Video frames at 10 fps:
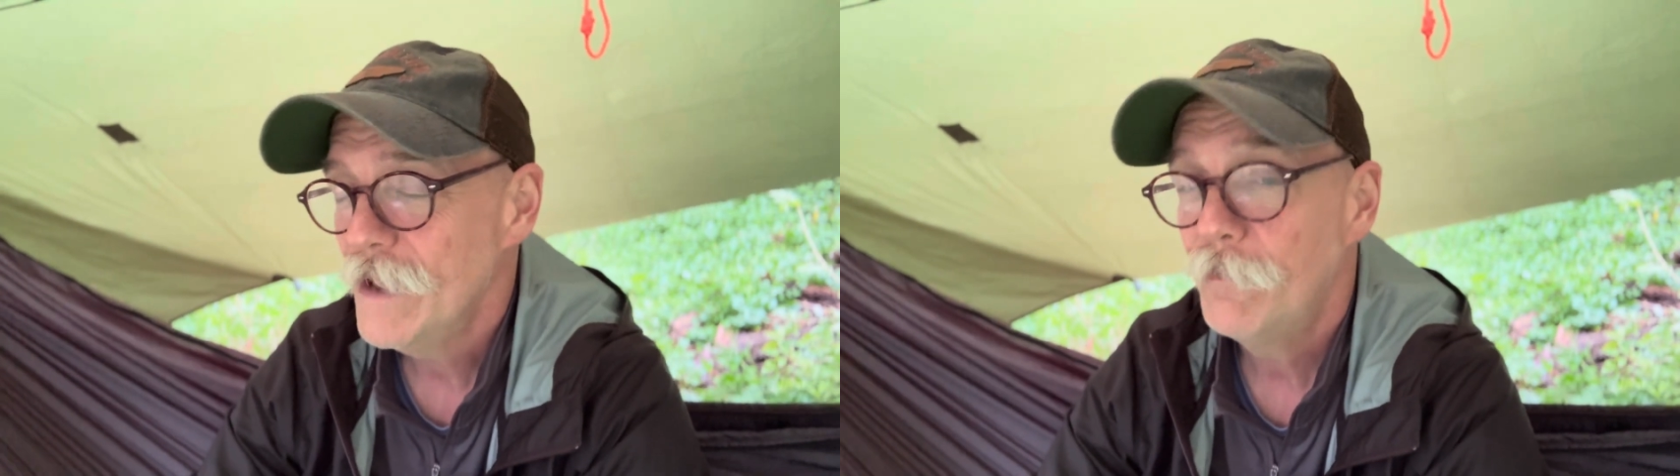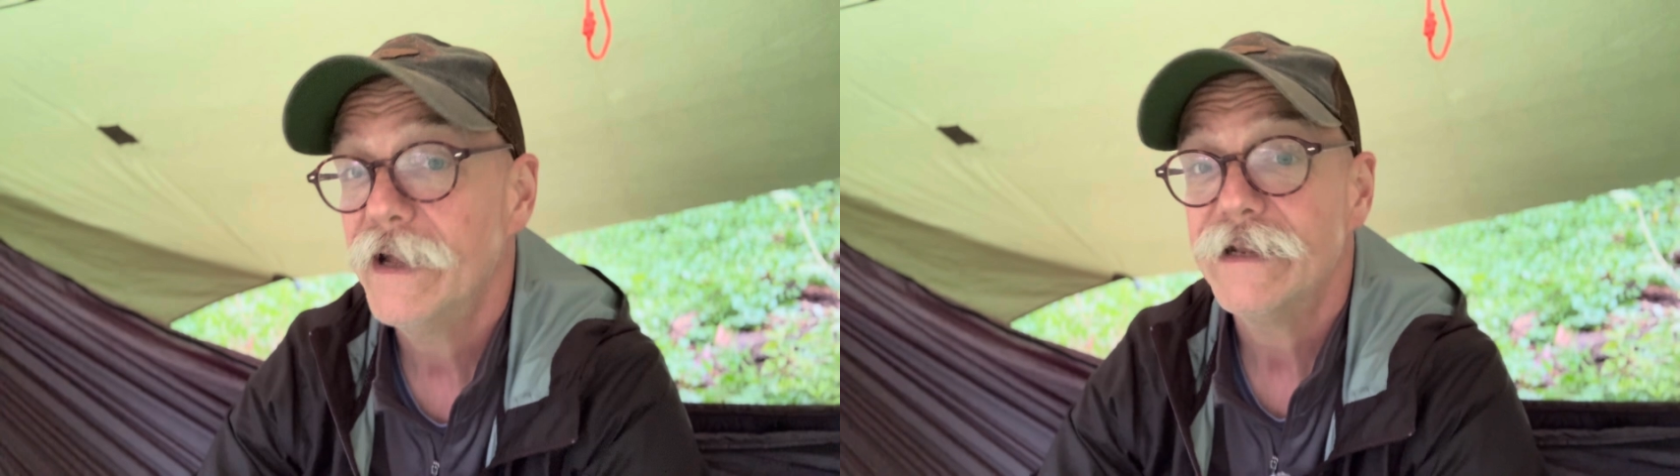
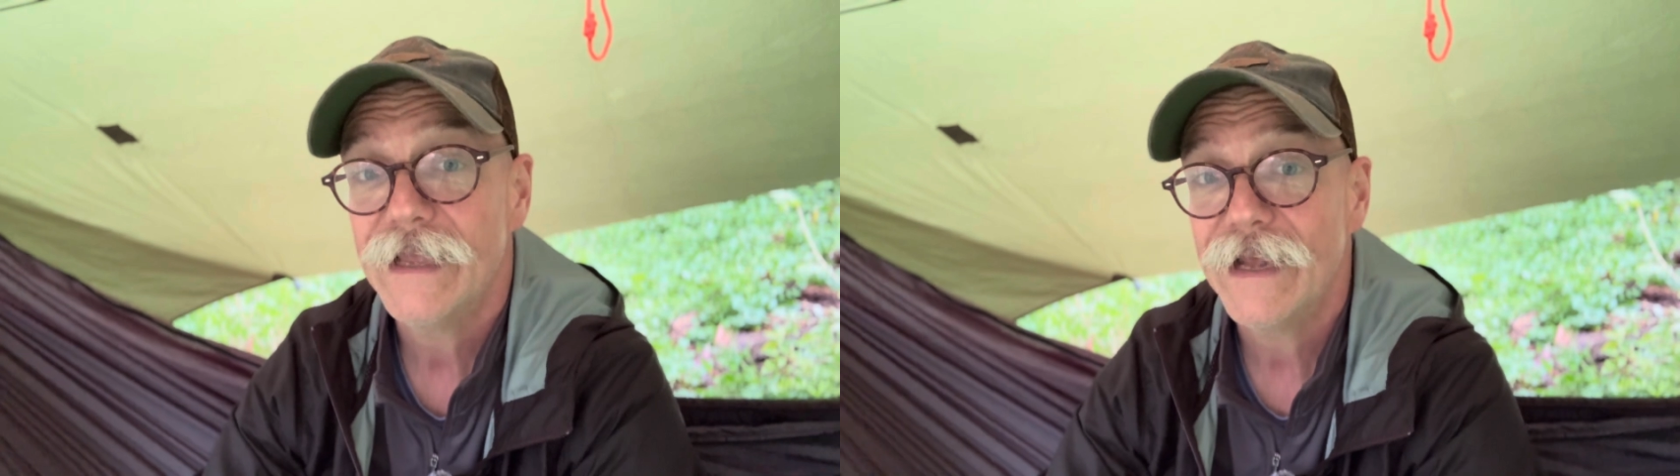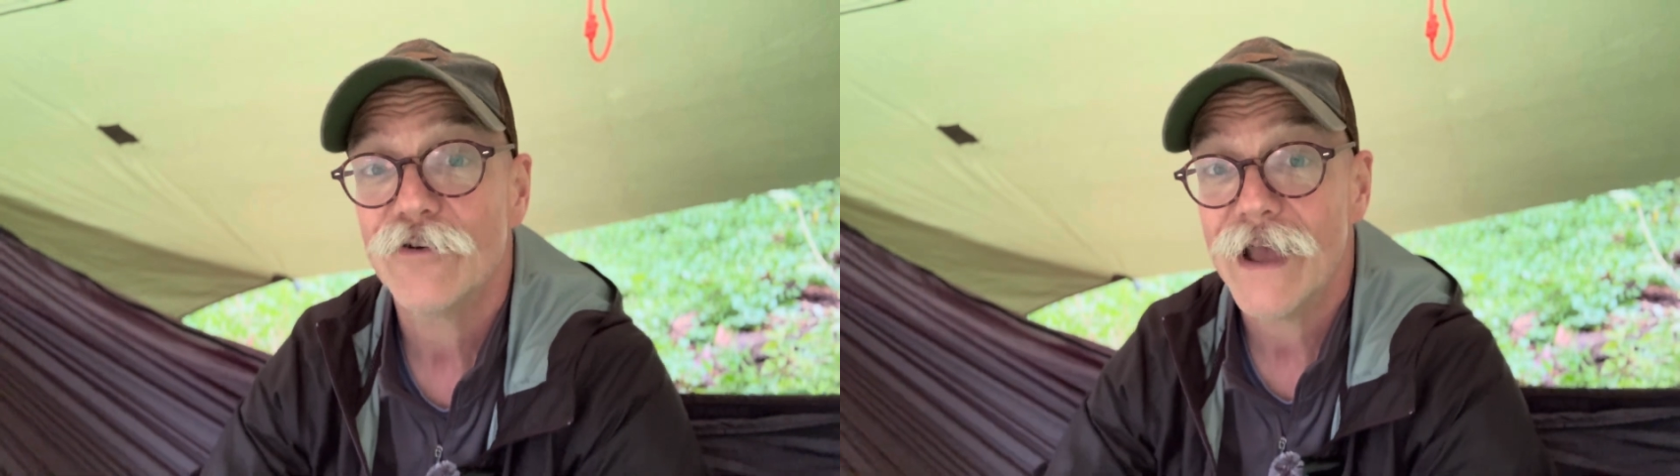But
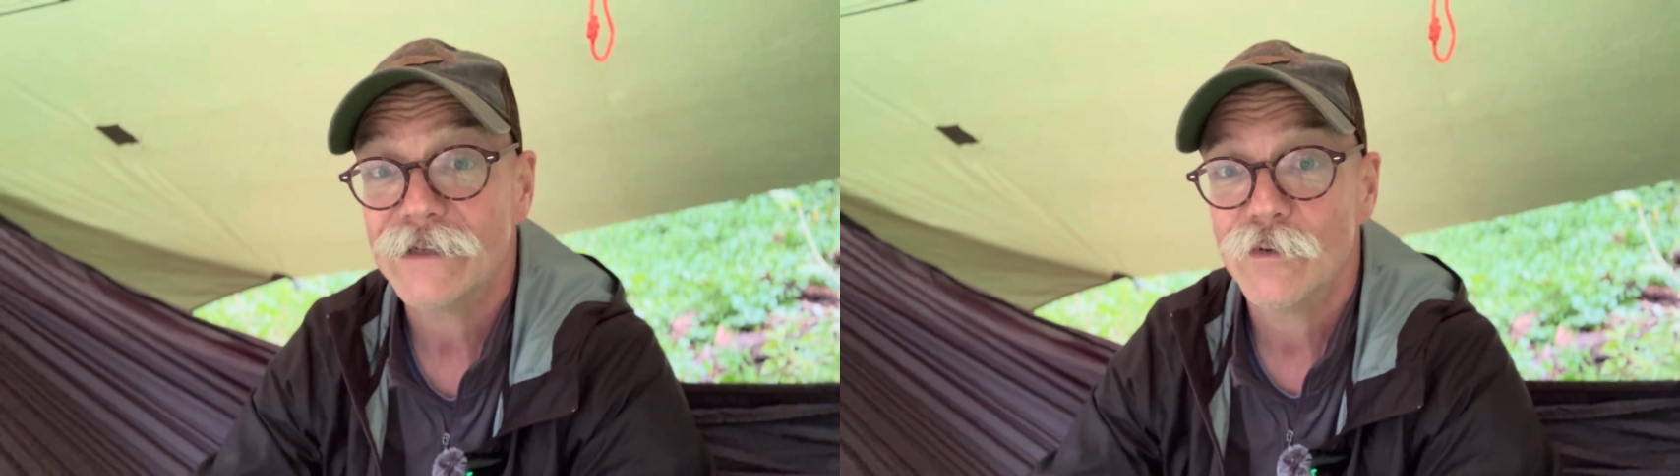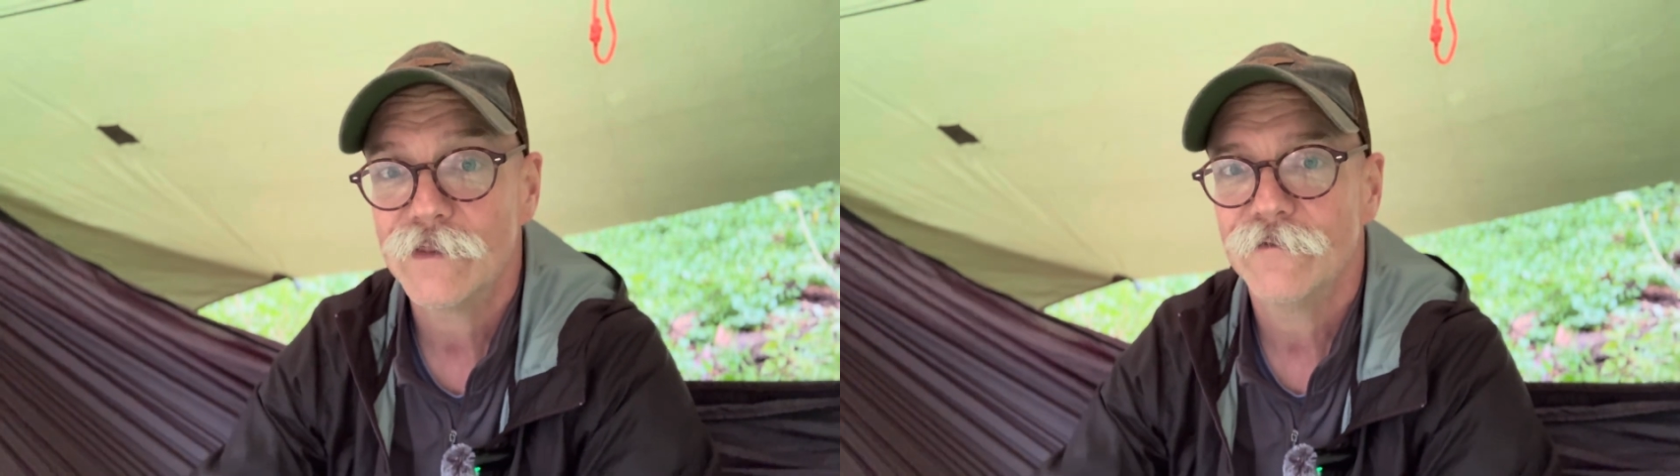
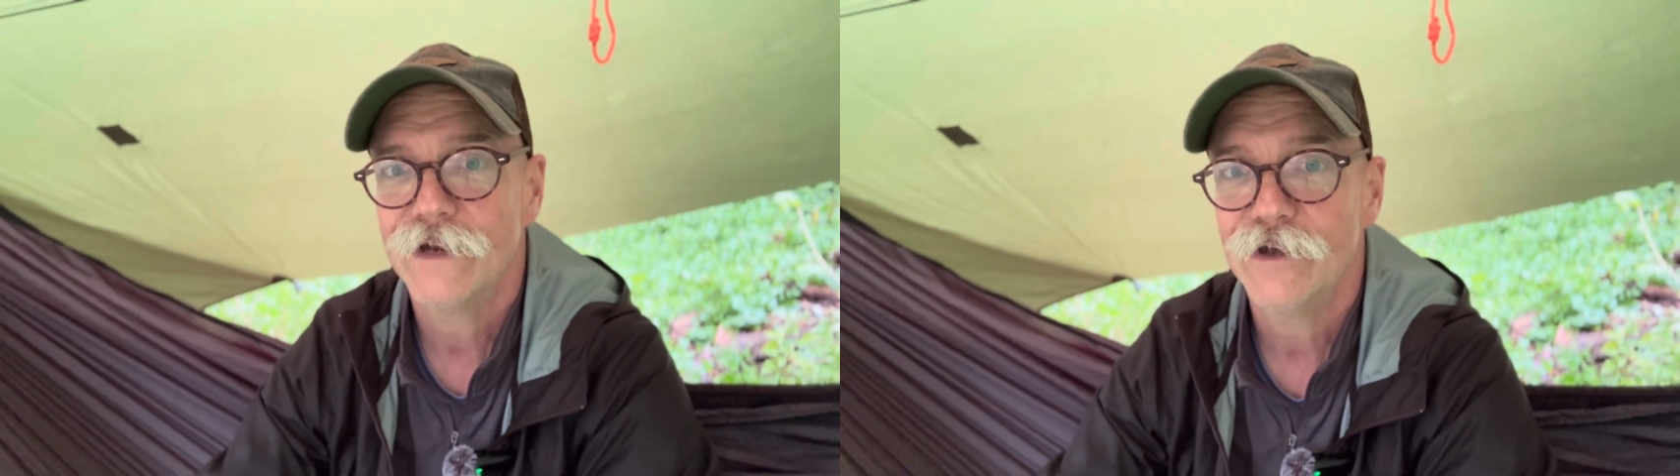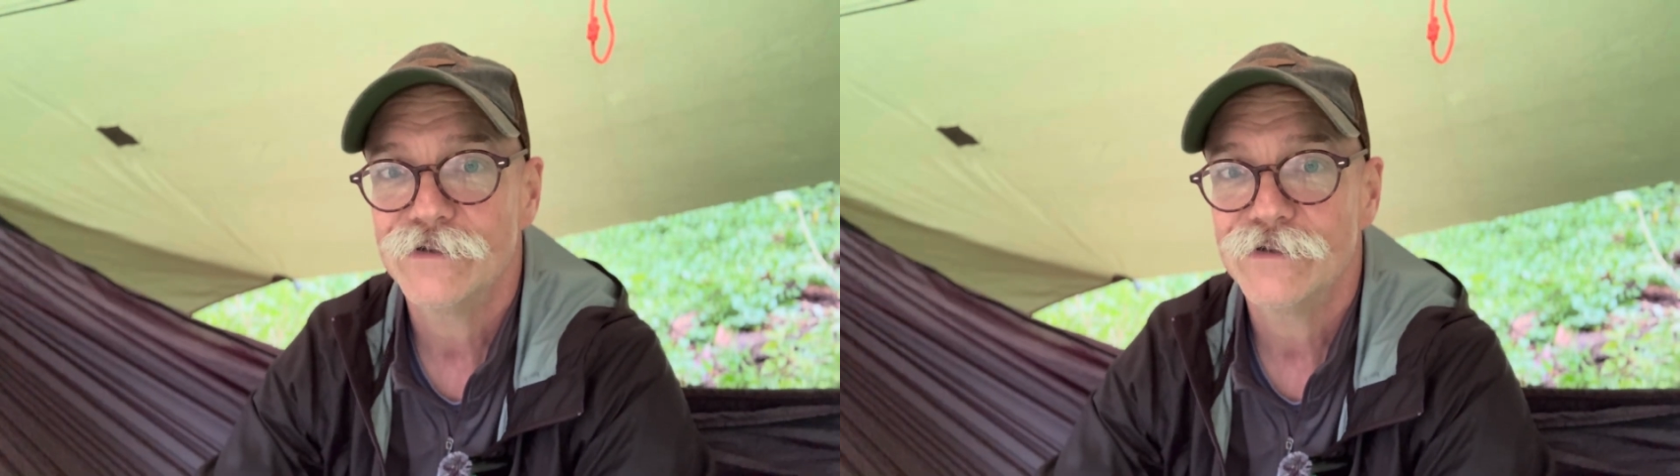interacting with the video